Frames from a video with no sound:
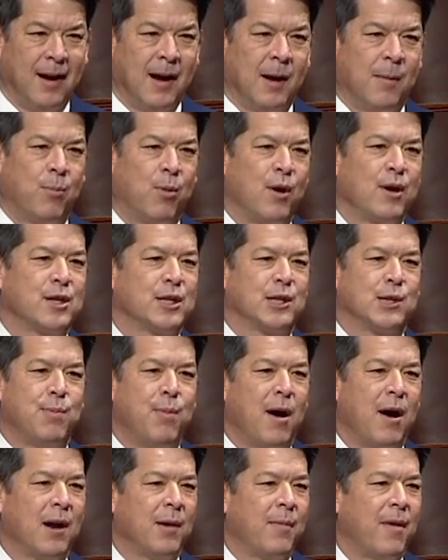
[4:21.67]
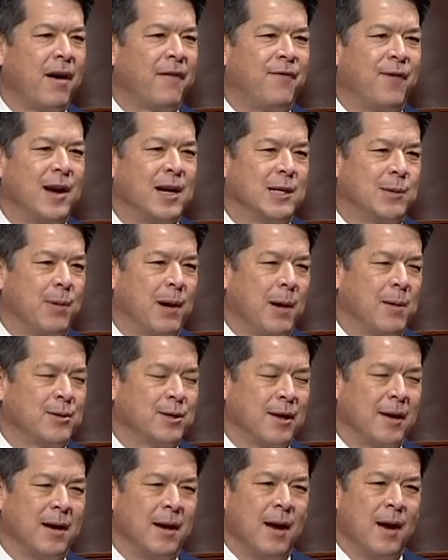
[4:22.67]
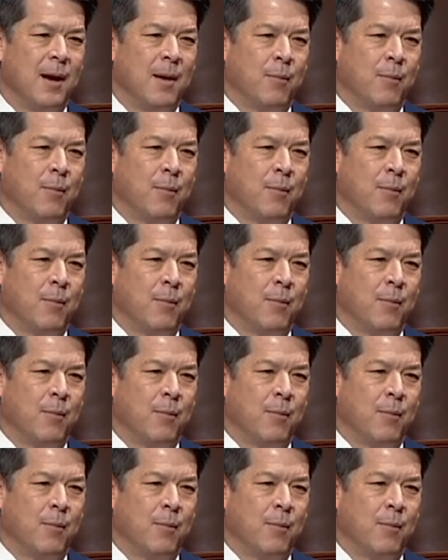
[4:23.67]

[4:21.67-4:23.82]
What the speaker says: It brings a smile to my face to be able to say,